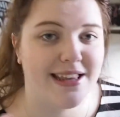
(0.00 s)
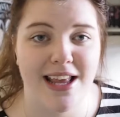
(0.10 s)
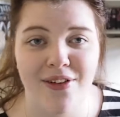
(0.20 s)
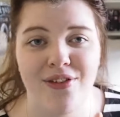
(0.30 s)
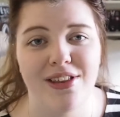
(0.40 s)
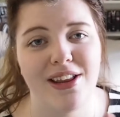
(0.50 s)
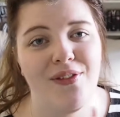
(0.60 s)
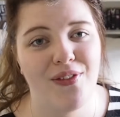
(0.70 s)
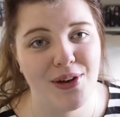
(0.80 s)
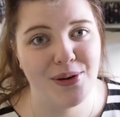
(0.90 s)
It definitely
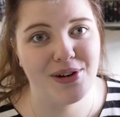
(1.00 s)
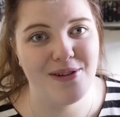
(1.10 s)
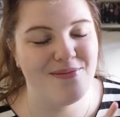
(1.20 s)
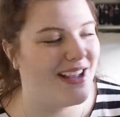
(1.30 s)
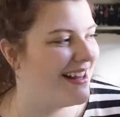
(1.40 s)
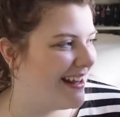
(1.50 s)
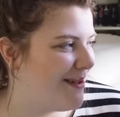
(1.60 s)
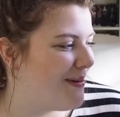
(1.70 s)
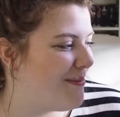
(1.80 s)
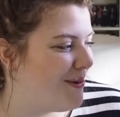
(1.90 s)
filled my
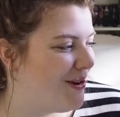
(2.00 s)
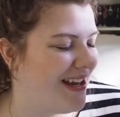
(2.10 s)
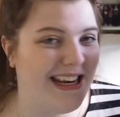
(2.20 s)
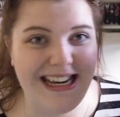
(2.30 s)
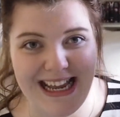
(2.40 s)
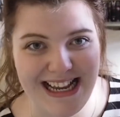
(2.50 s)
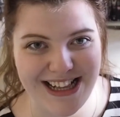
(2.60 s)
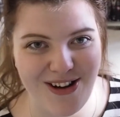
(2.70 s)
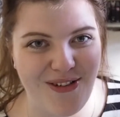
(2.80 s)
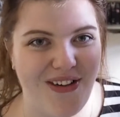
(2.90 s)
Sleeping Beauty
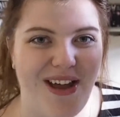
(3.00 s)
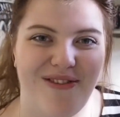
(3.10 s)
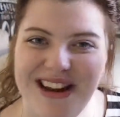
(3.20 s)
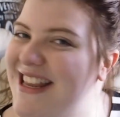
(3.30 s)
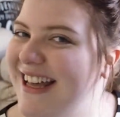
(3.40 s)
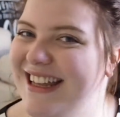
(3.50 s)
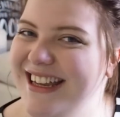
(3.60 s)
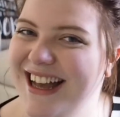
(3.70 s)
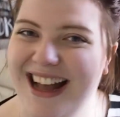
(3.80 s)
needs of a retelling.